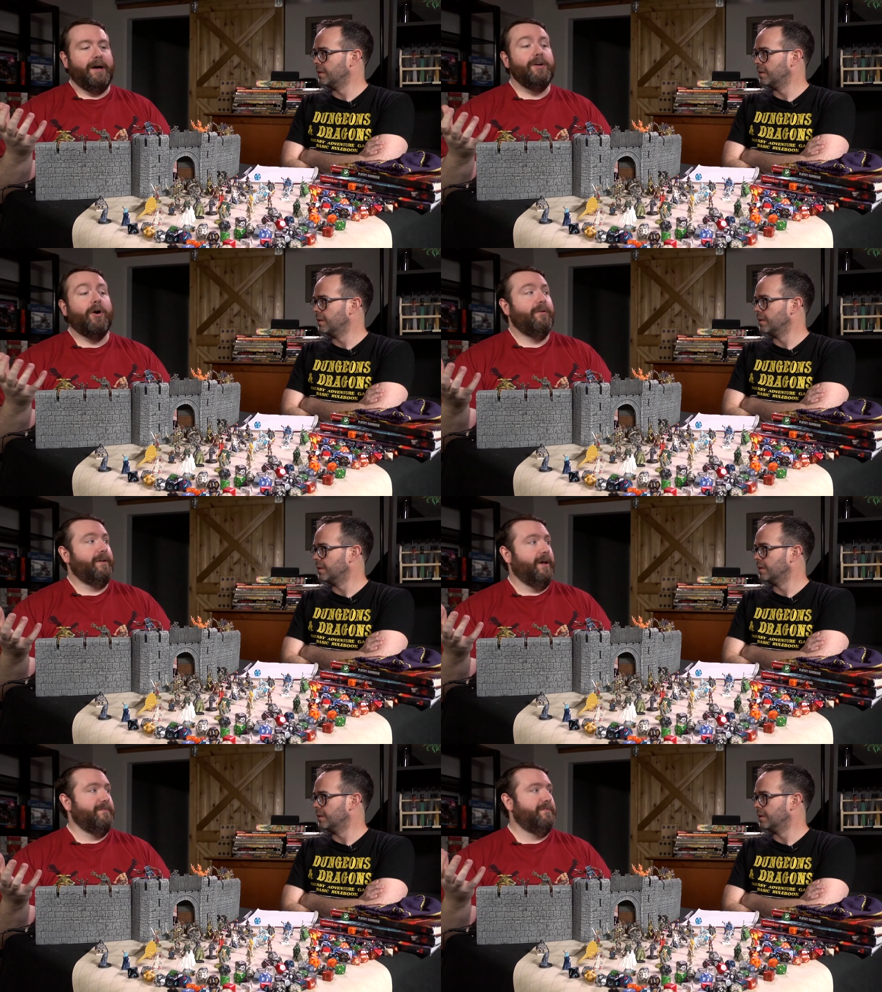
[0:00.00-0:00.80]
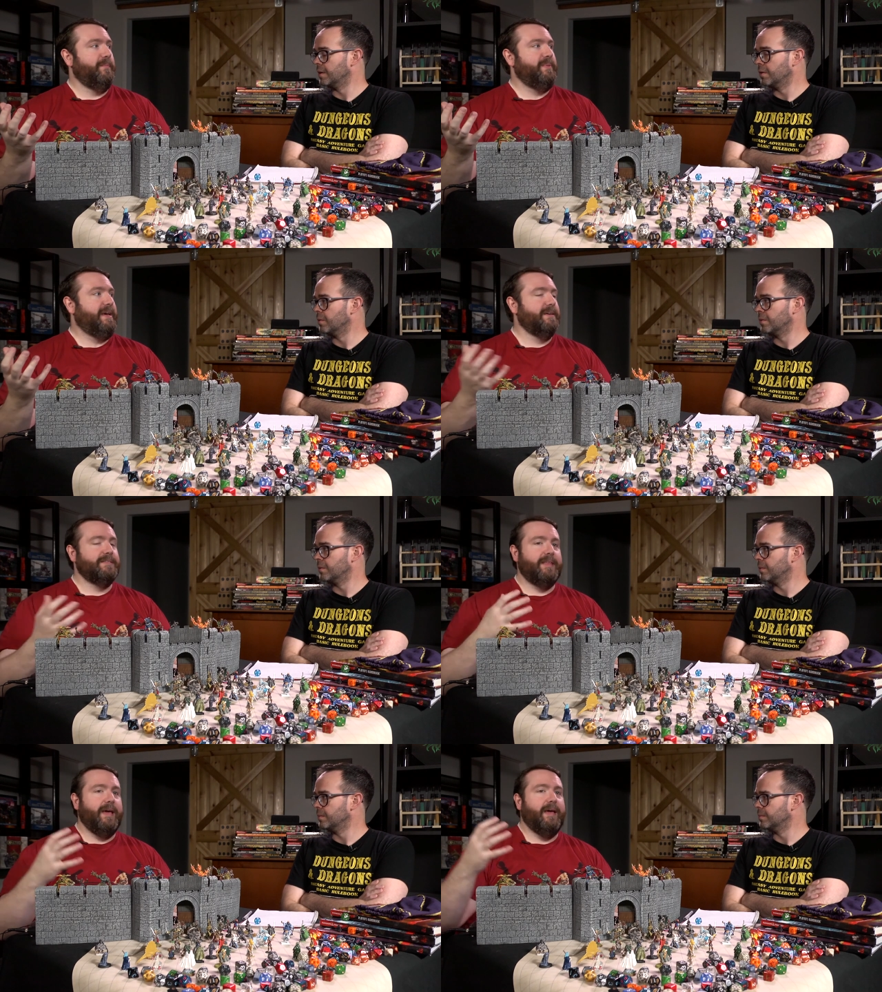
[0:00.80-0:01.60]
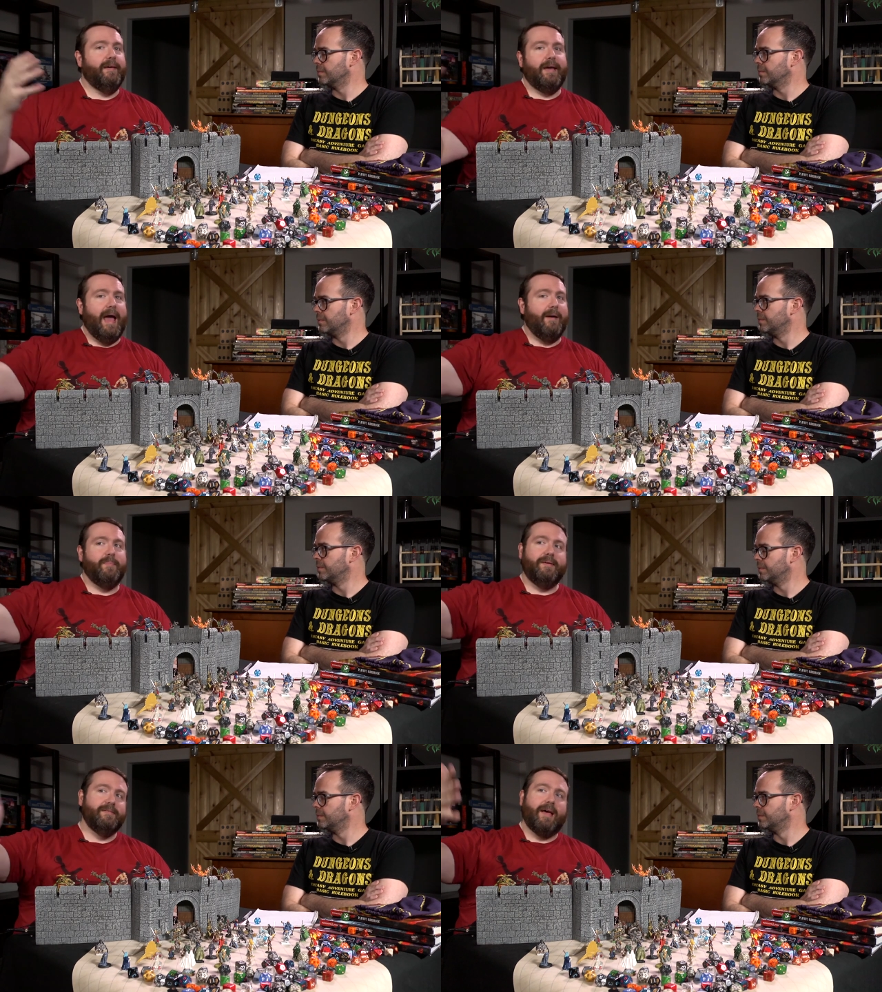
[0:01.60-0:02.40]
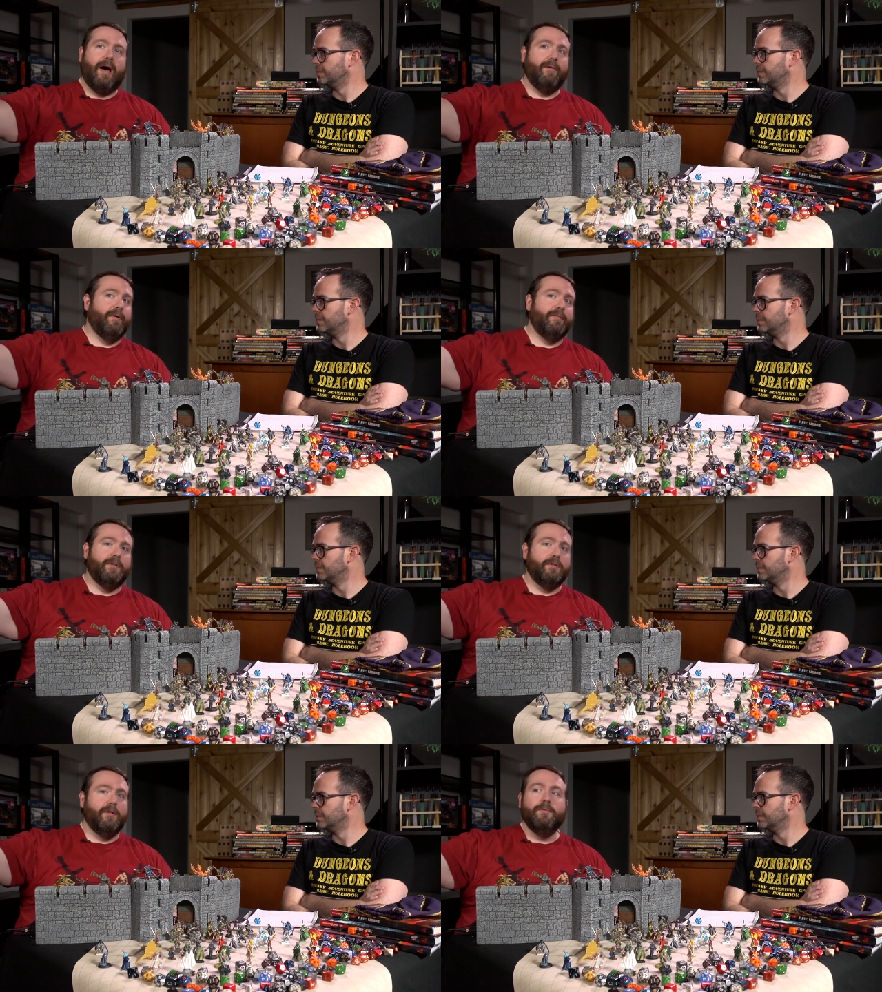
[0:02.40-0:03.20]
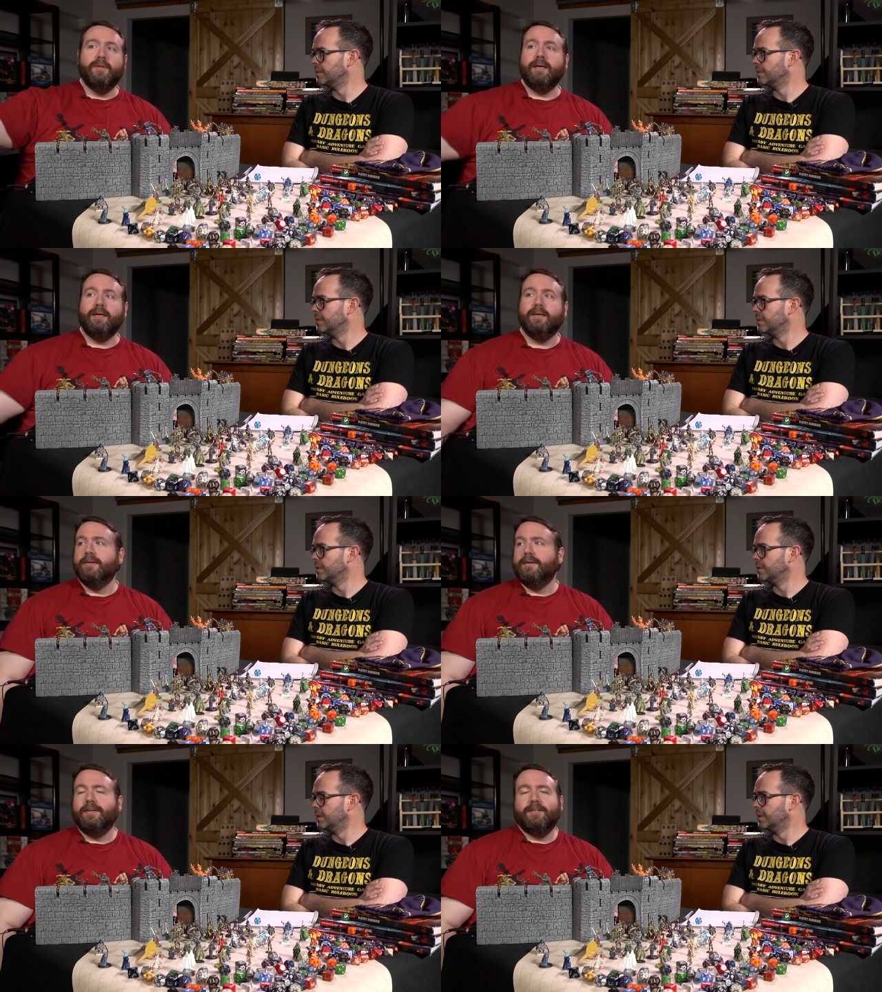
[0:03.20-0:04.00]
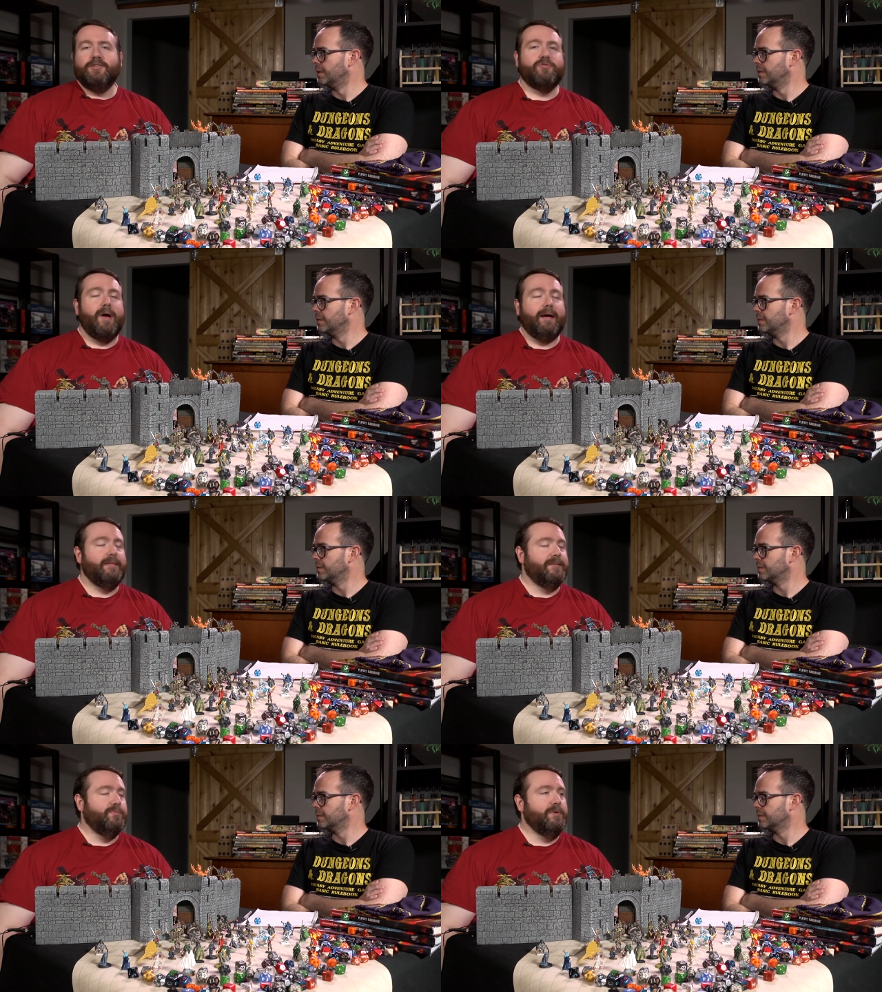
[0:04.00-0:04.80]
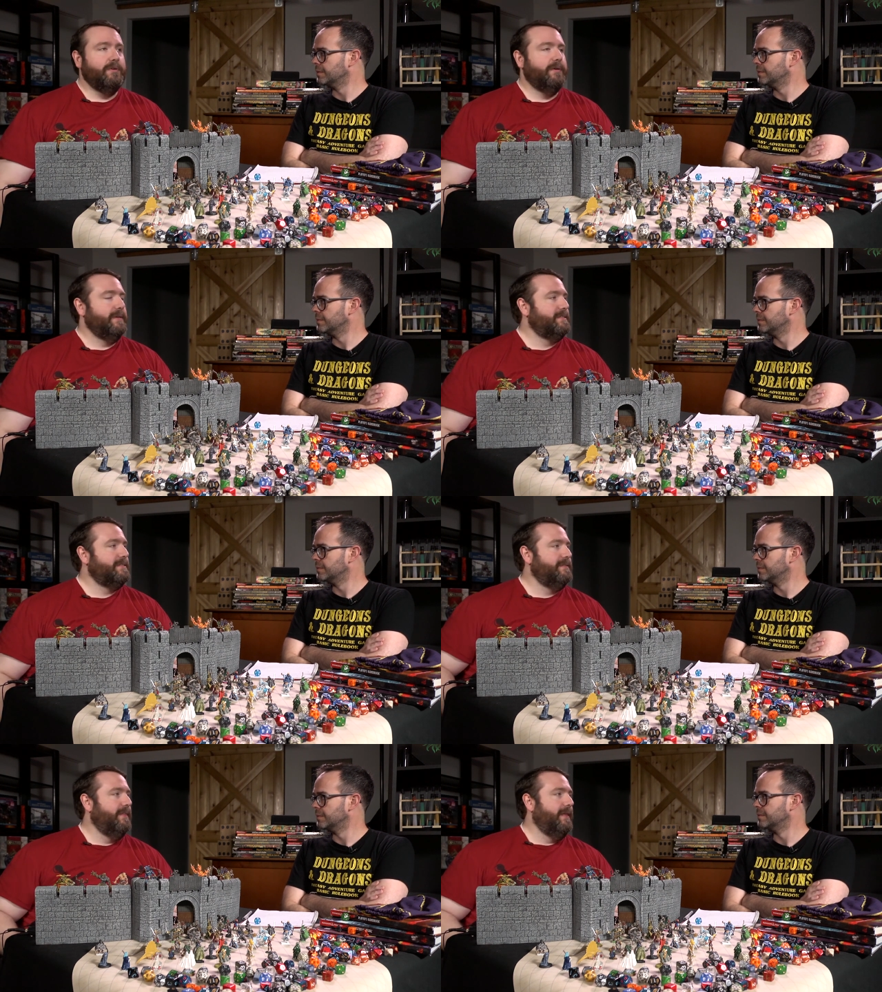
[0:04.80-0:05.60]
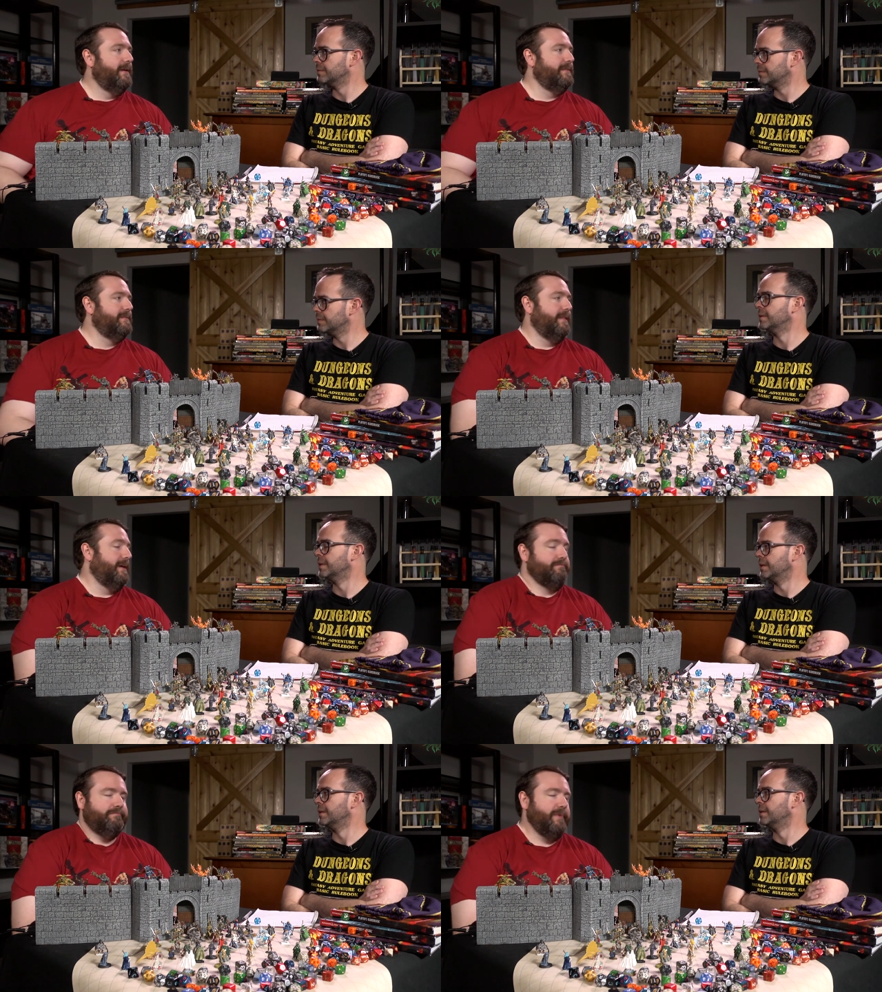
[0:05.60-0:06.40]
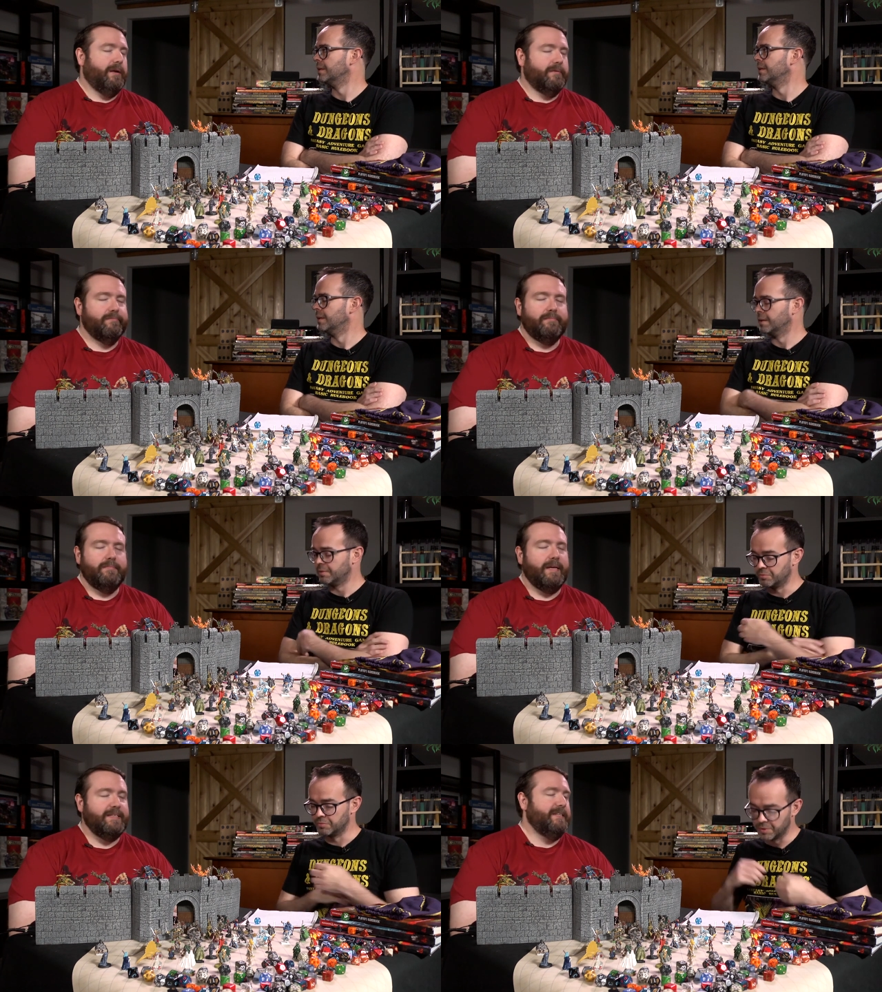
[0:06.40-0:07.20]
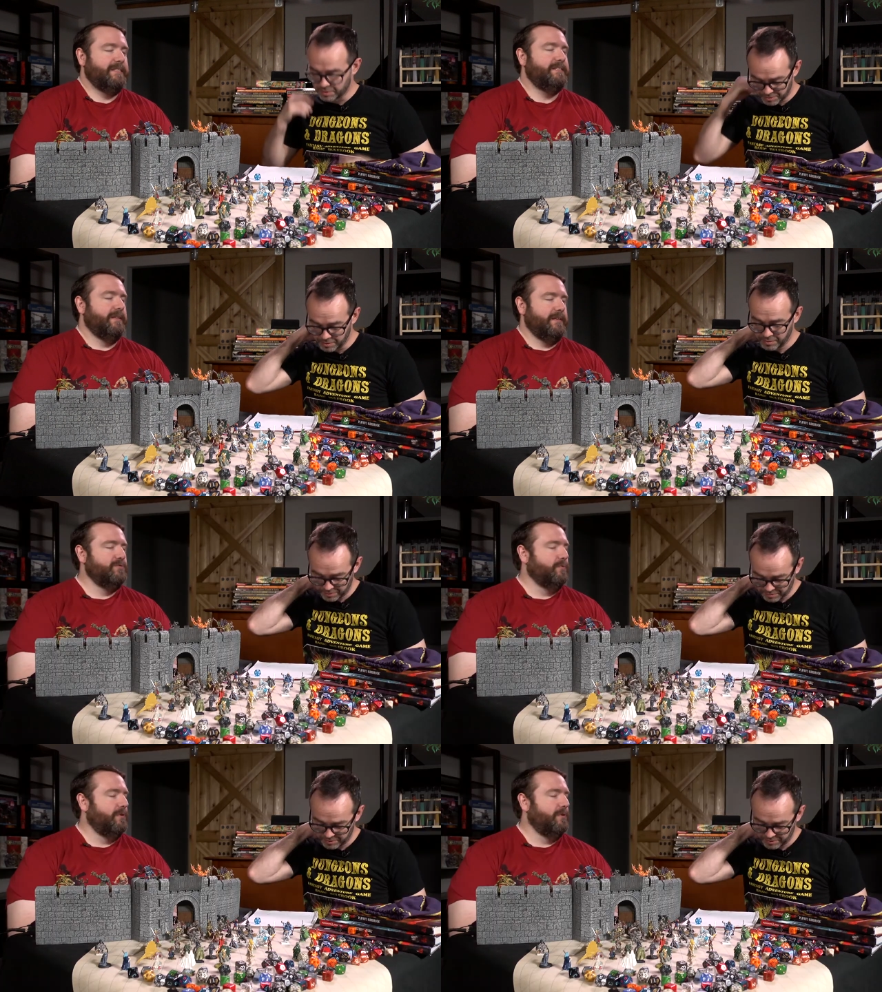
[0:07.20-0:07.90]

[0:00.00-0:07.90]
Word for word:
Speaker 1: unheard of, because they happened out on the lonely, trackless wilderness that that you know exists in these